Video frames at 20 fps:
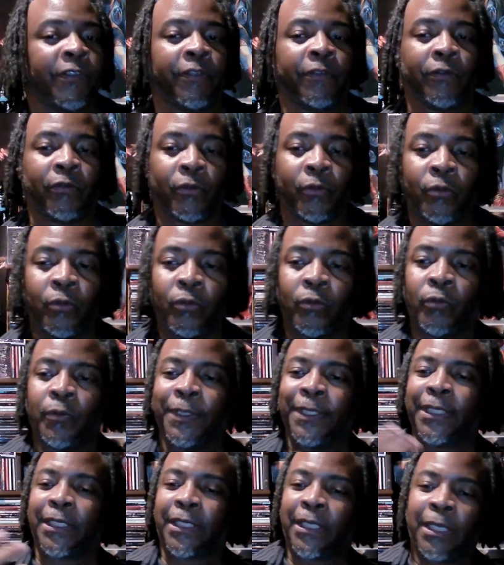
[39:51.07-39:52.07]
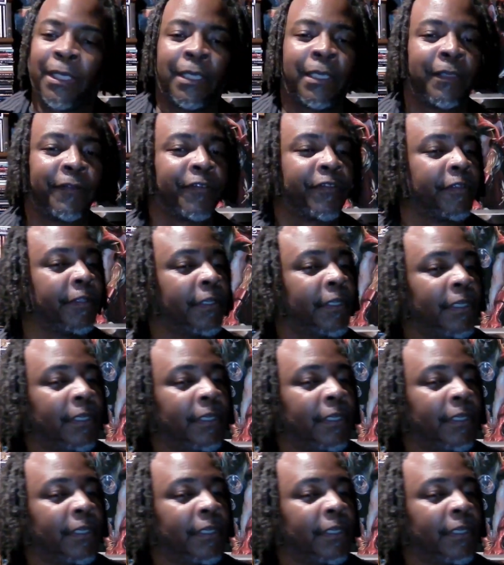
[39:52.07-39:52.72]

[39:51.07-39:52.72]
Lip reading: and the Who and the Kinks